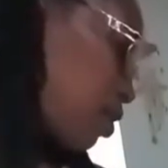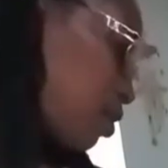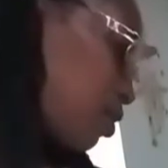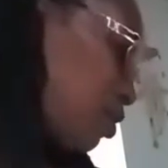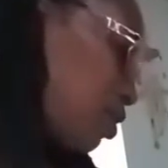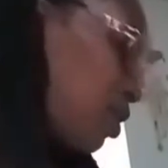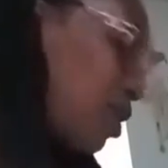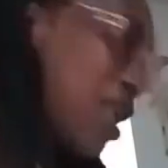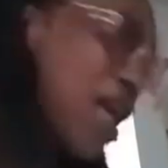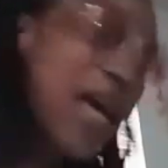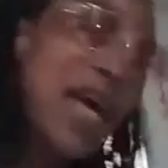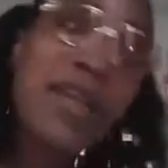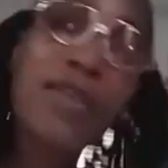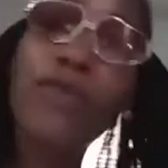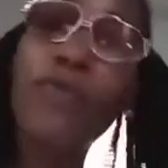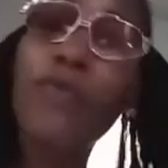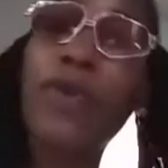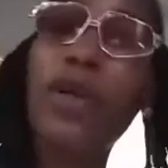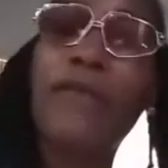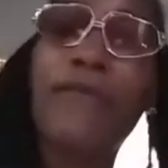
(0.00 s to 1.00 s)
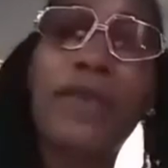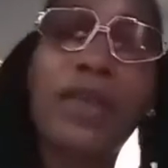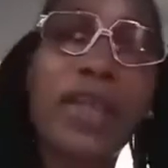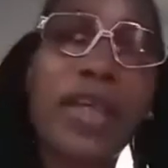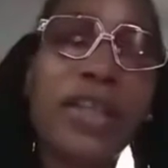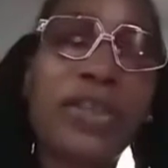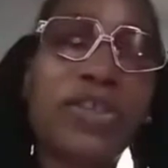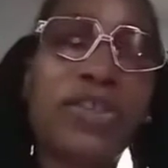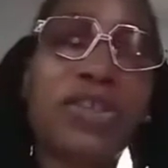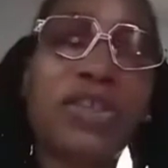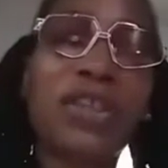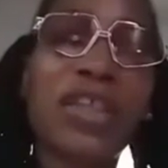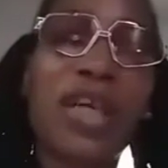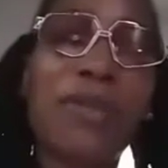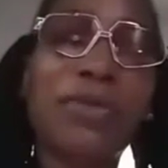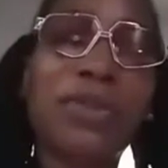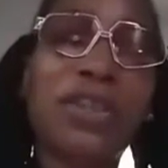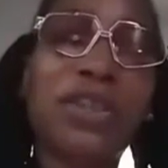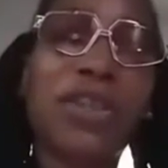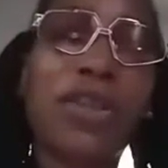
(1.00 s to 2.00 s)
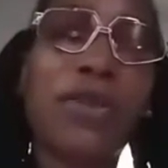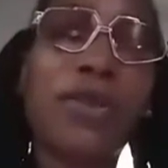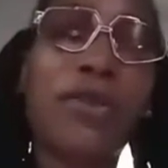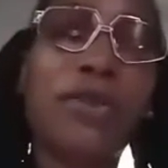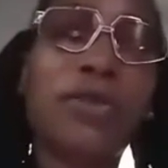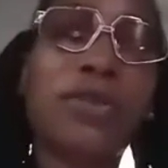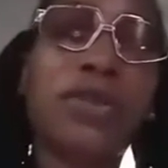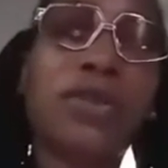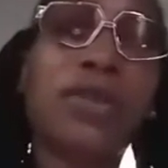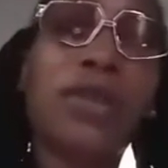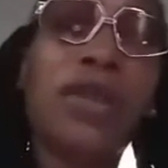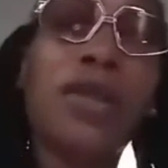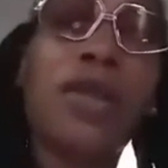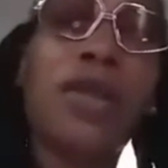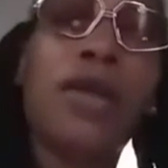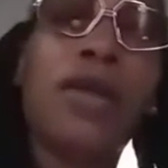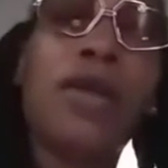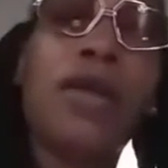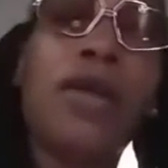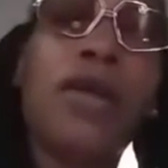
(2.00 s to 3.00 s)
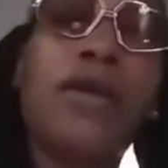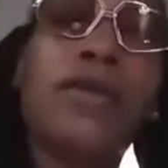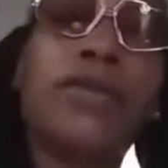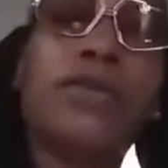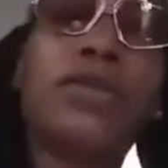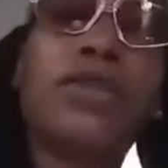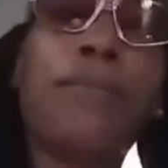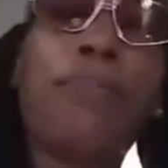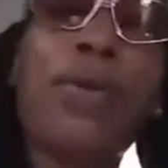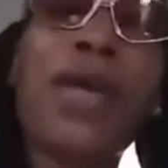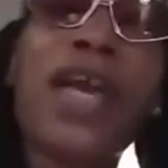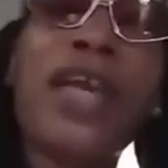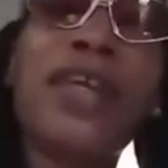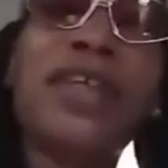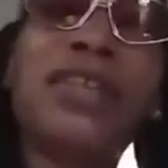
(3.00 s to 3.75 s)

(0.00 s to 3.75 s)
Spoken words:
of revelations. I was told to pay